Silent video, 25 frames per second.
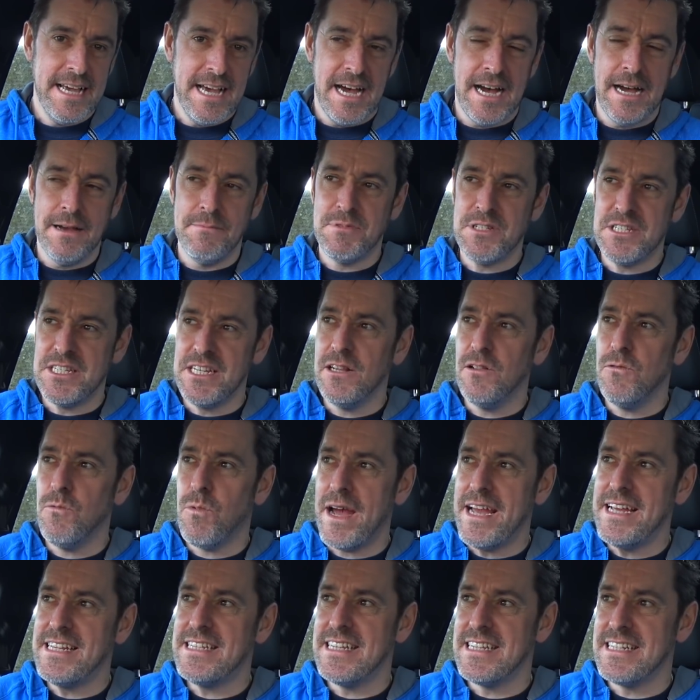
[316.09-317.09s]
I'm still
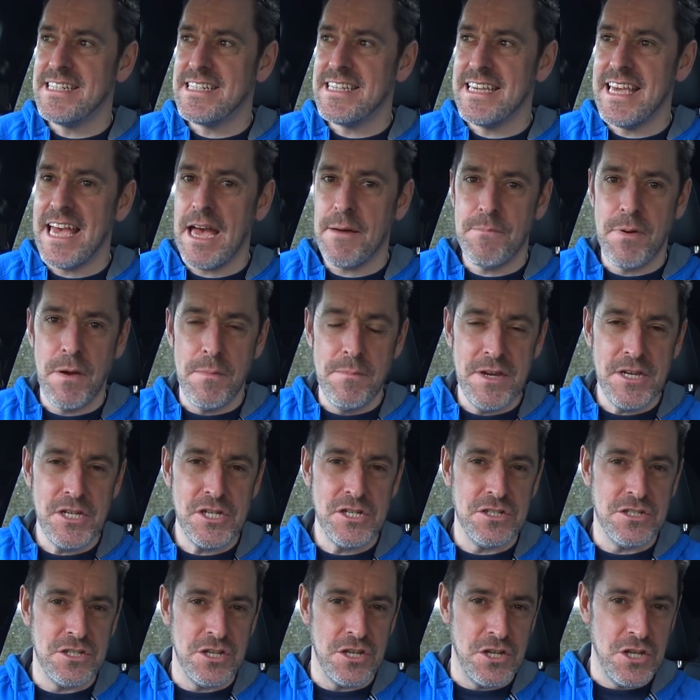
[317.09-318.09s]
waiting to get
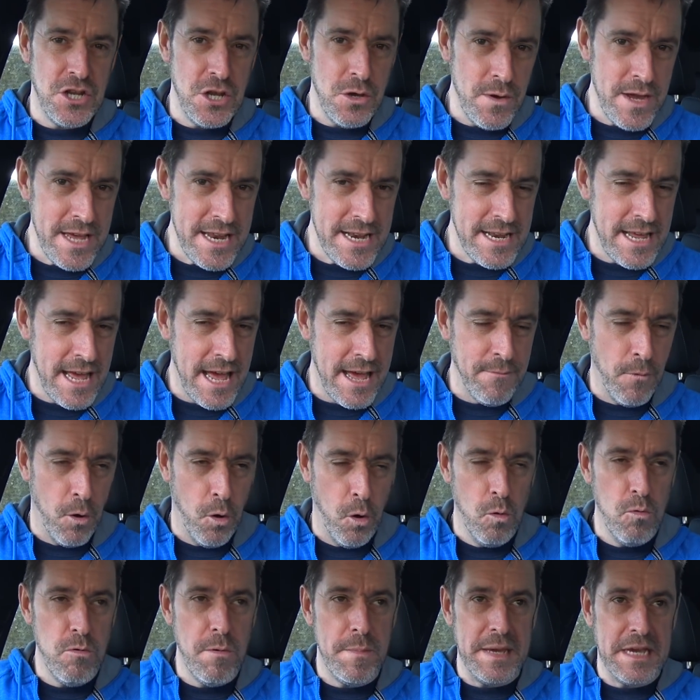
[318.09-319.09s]
permission to do it.
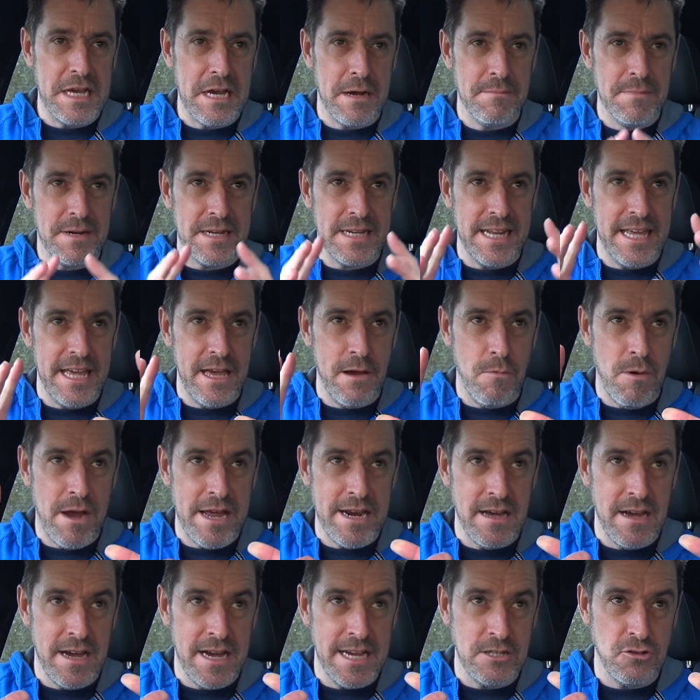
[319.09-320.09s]
All will become clear
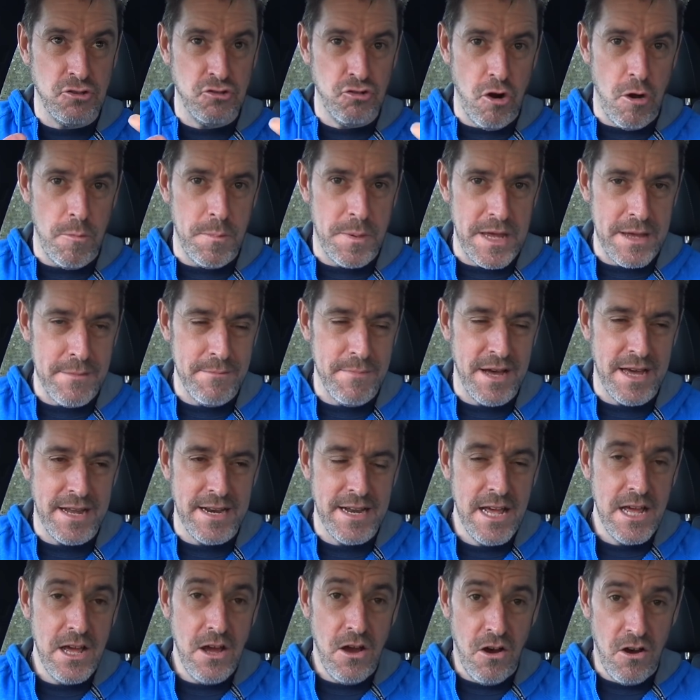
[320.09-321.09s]
when I drop it. But
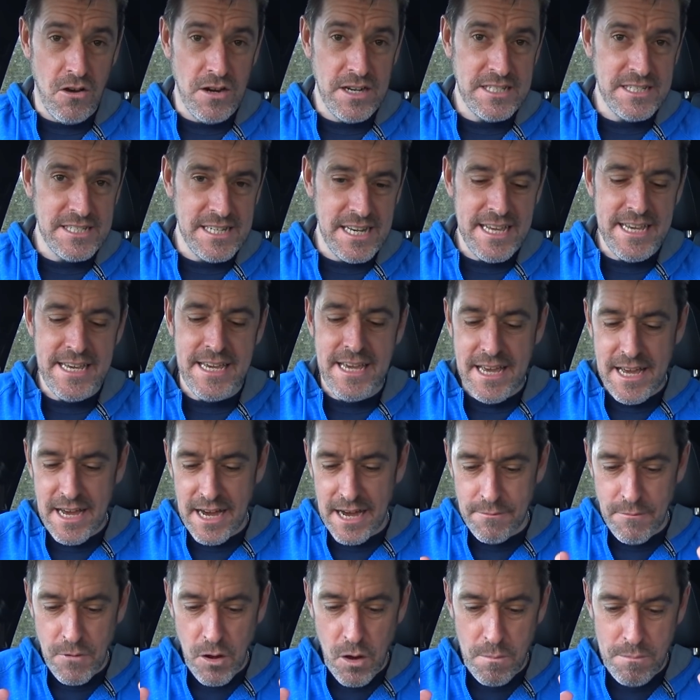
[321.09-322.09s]
honestly,
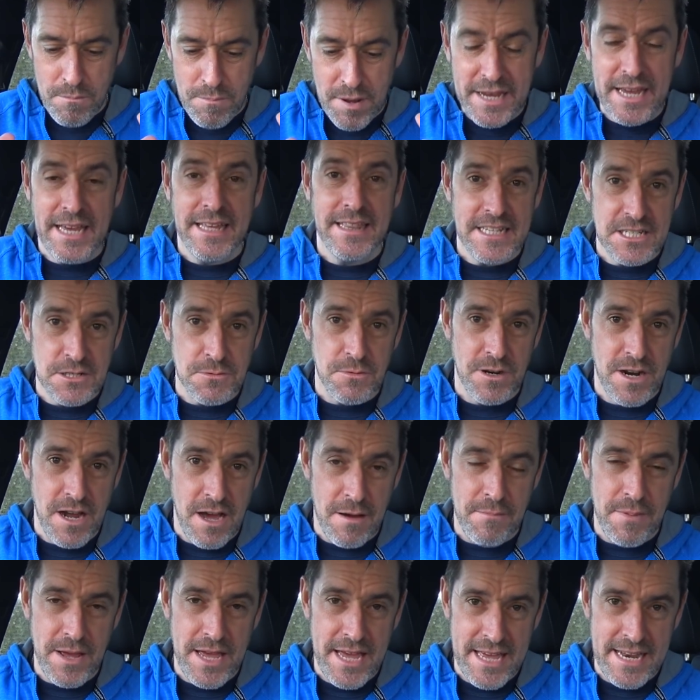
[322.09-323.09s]
I'm not bigging this one
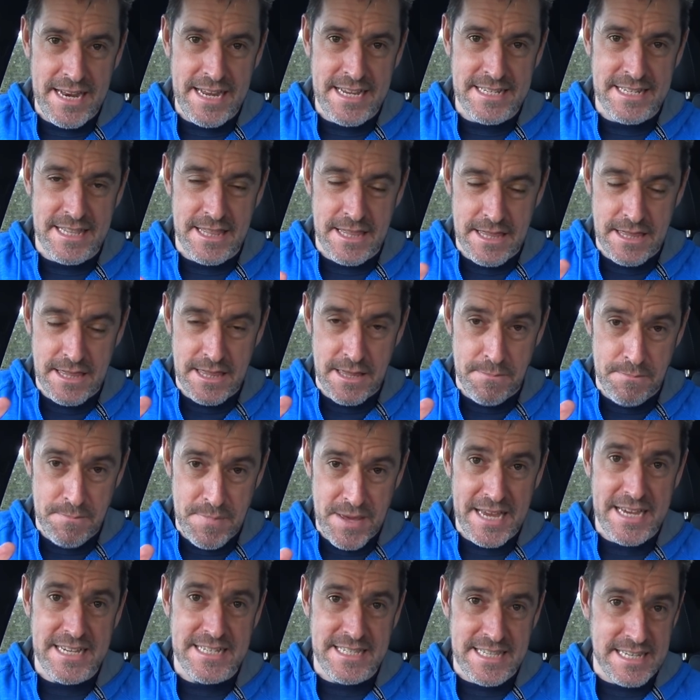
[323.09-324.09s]
up. It is the
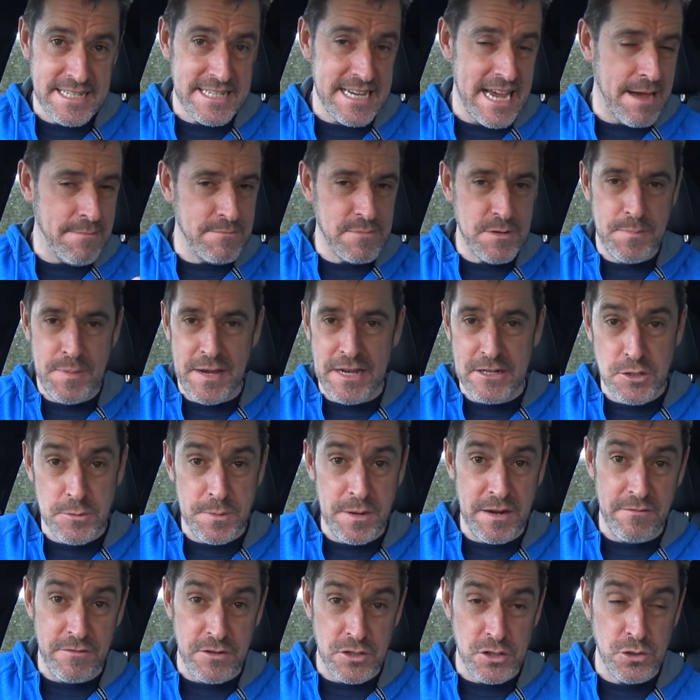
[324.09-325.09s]
biggest thing to happen to
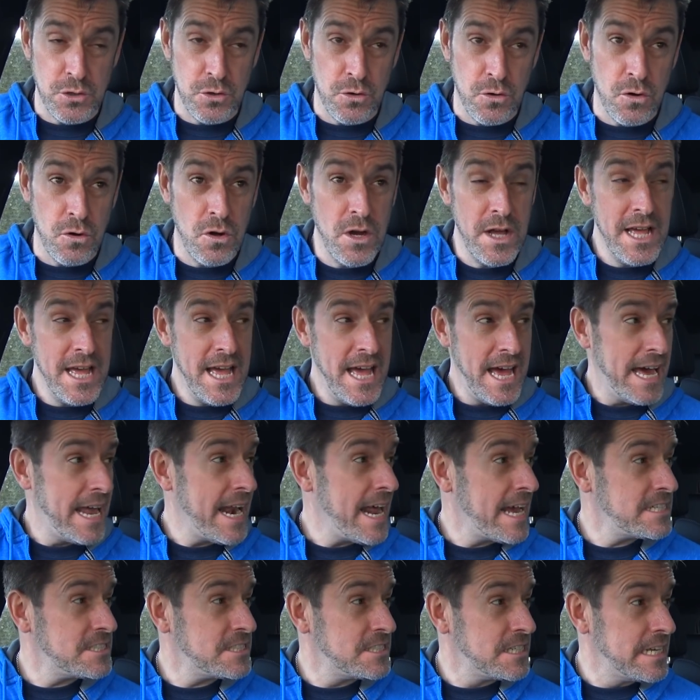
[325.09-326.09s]
Petrolped for sure. And
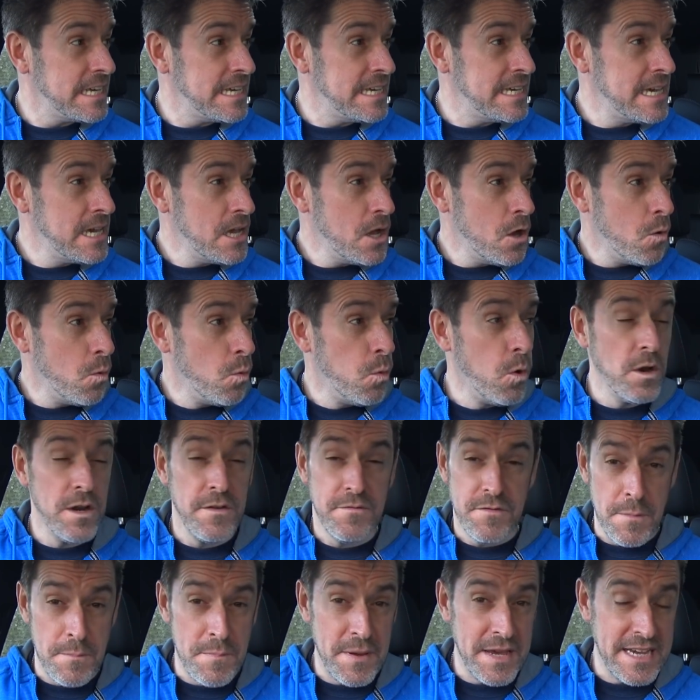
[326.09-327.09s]
actually, one
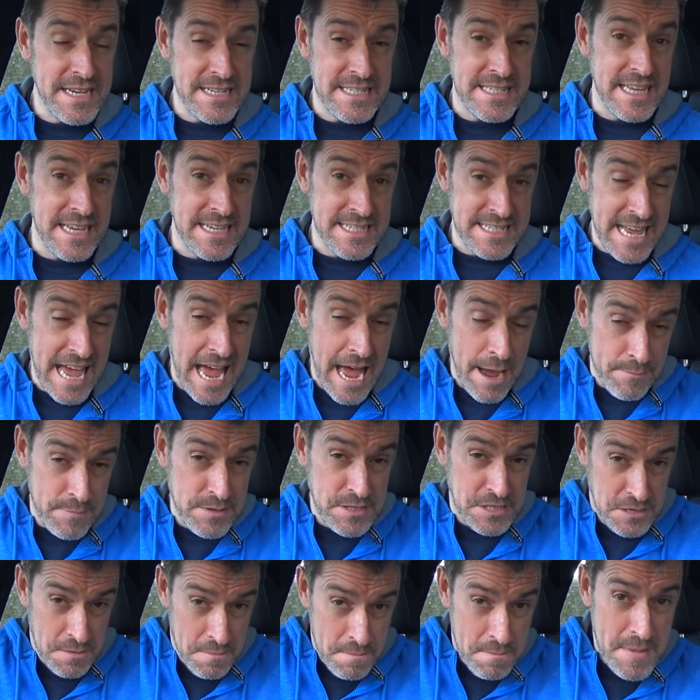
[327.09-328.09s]
of the biggest things to
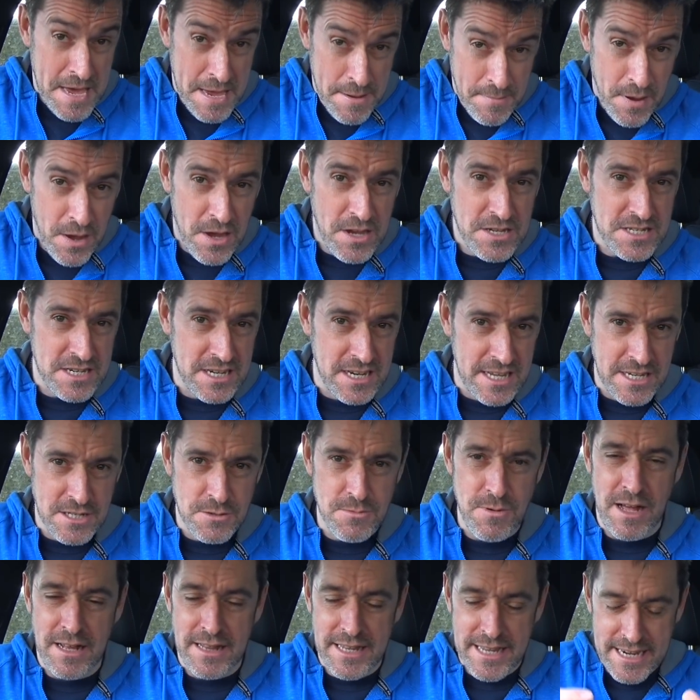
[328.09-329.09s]
happen to me personally as
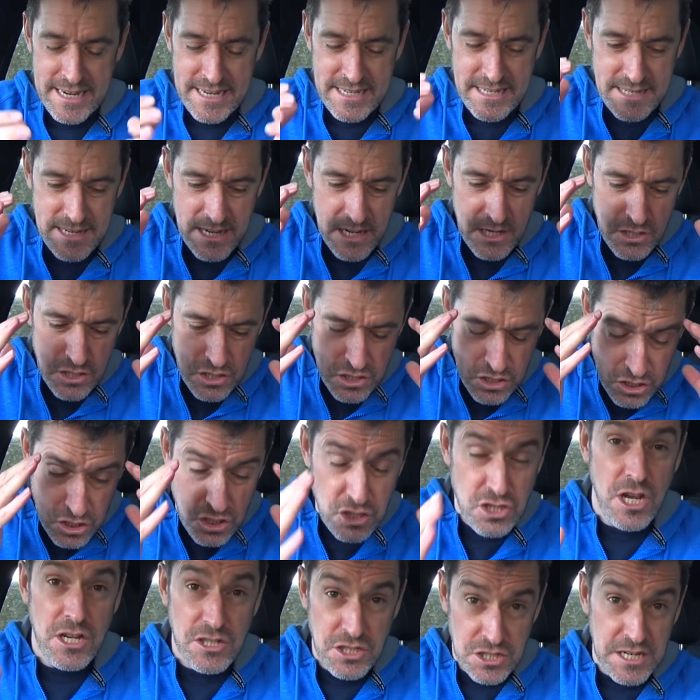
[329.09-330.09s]
well. It is
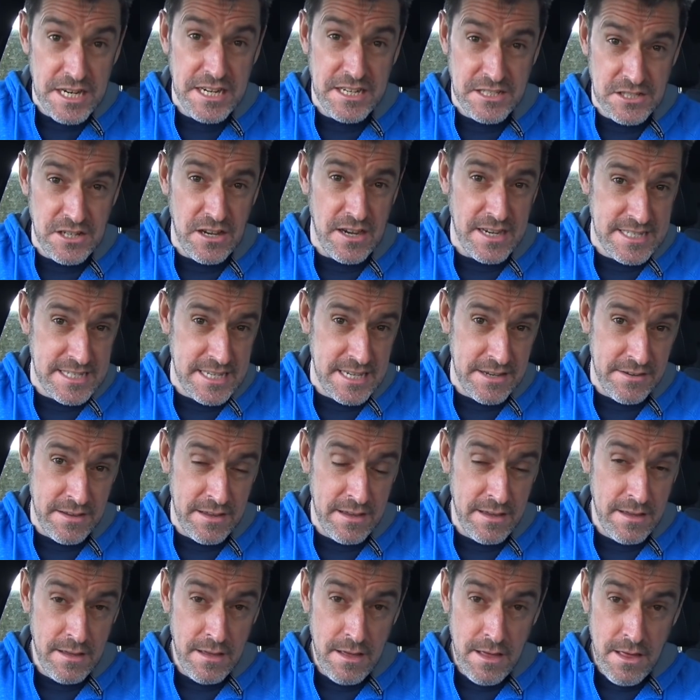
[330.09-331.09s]
such an exciting
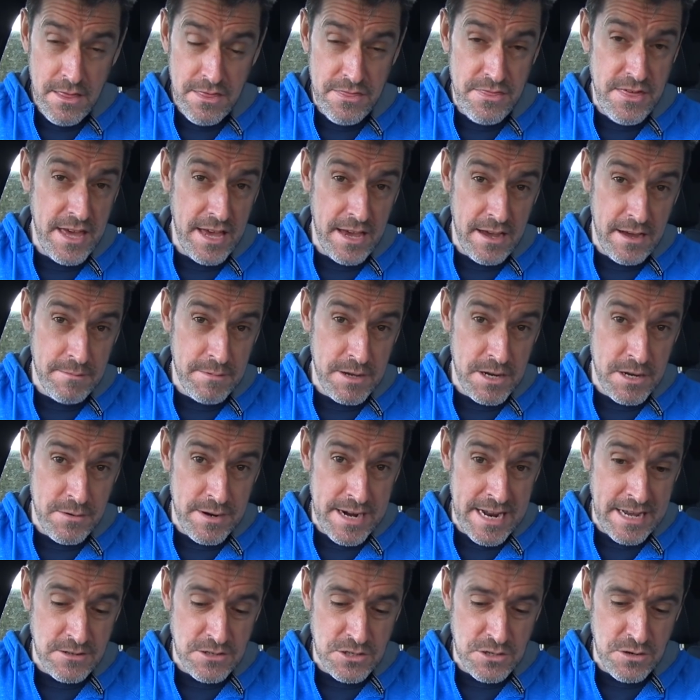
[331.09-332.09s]
thing I'm going to
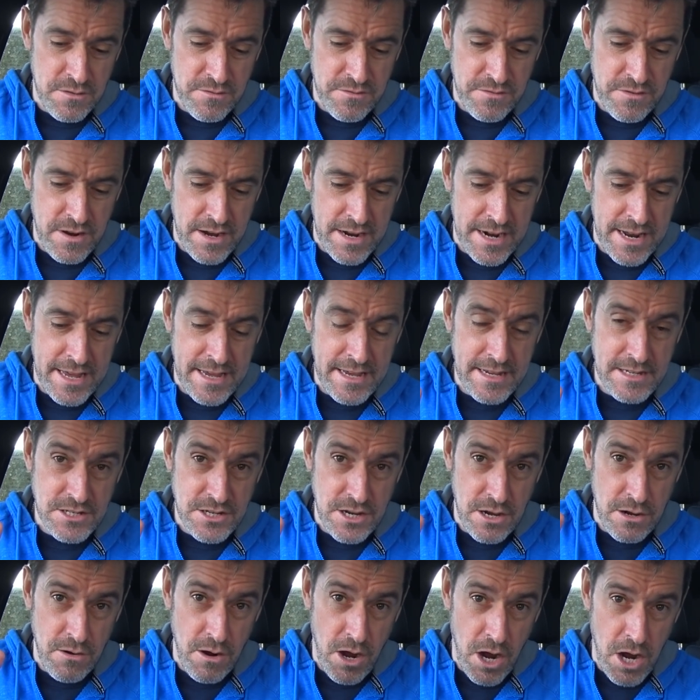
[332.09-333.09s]
announce you on Friday.
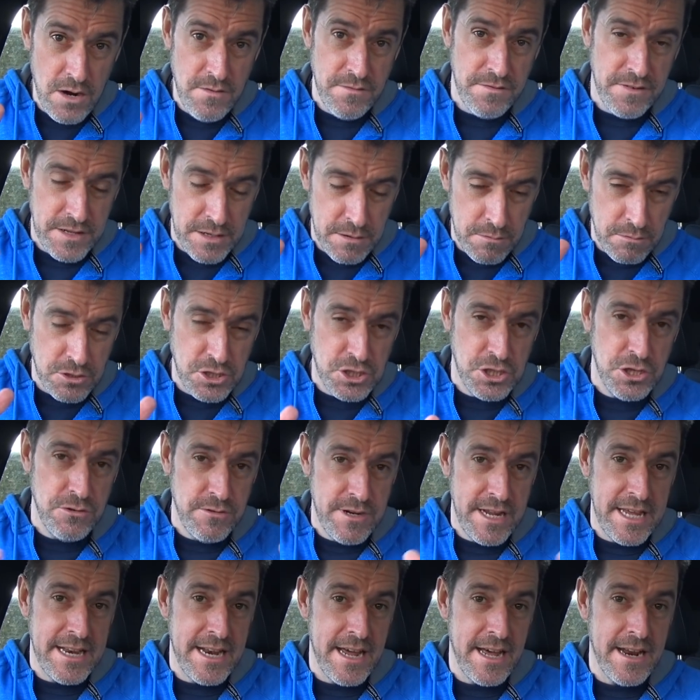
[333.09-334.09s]
So hopefully you will
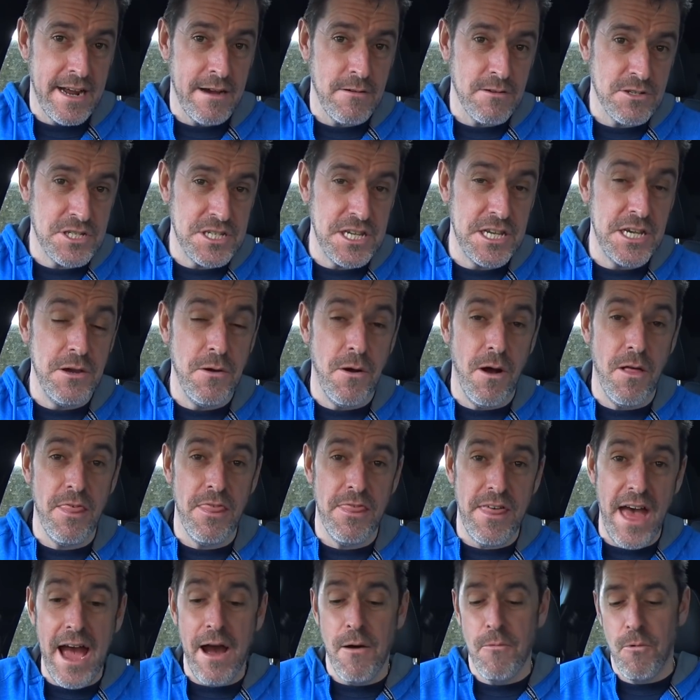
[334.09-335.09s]
tune in and I will see you
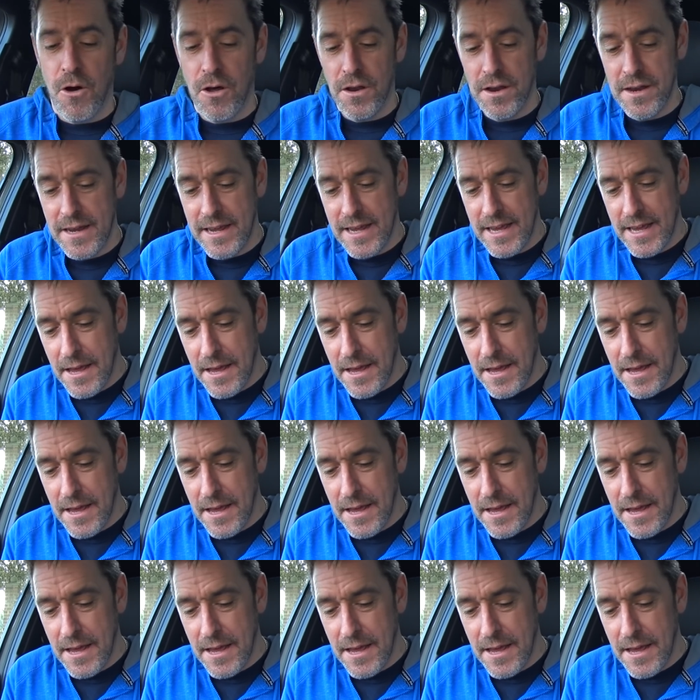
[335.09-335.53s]
on that one.